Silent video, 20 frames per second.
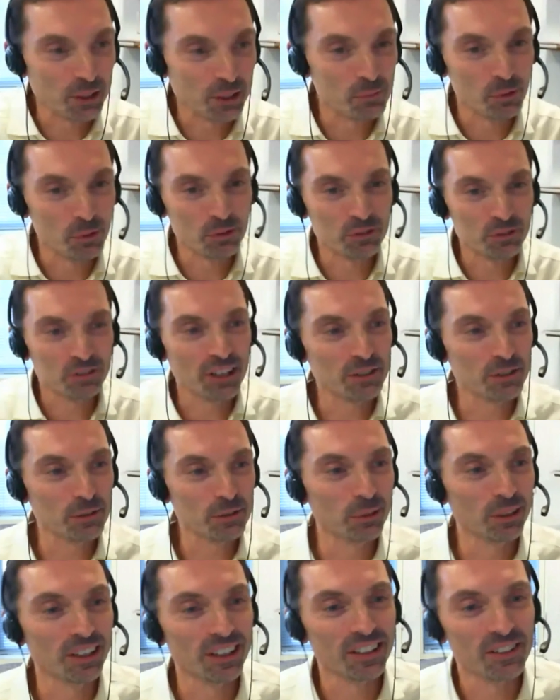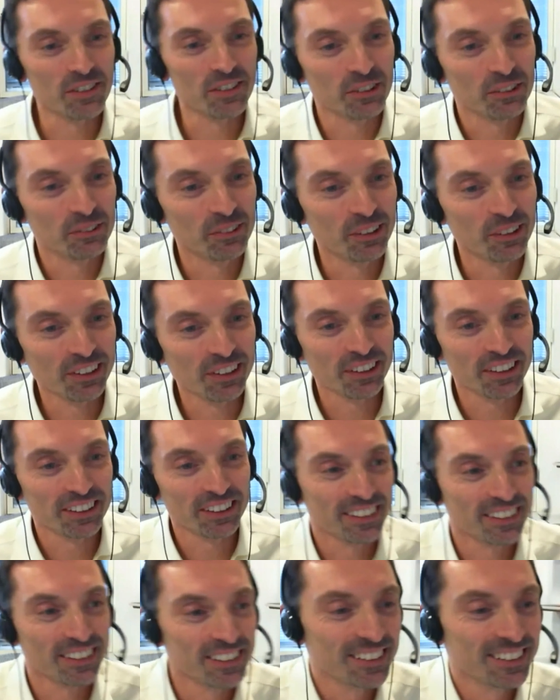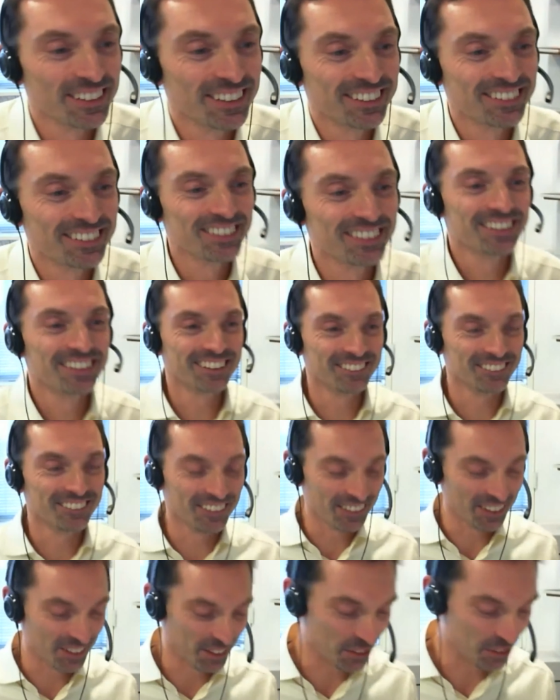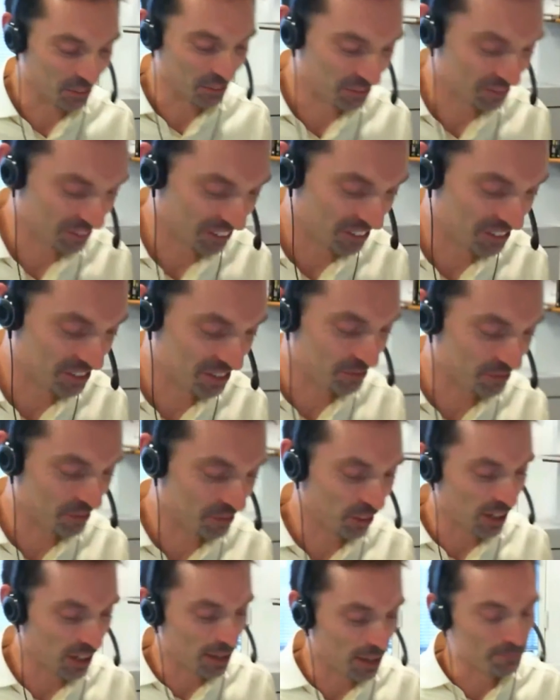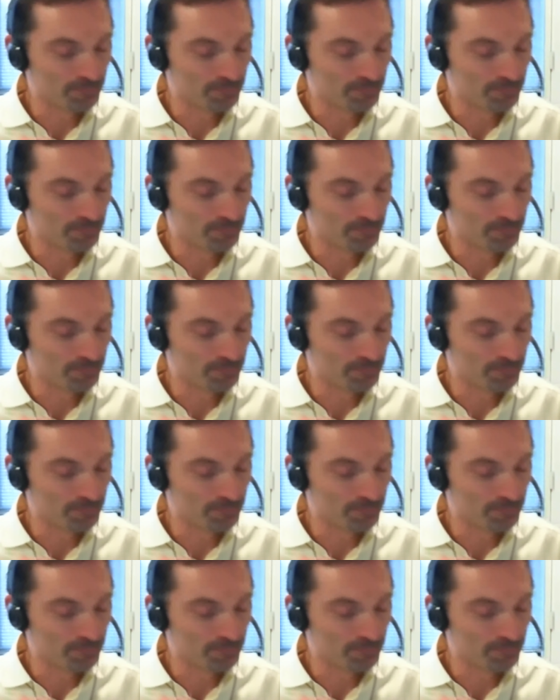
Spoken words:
a more sensible answer while I go first. Well,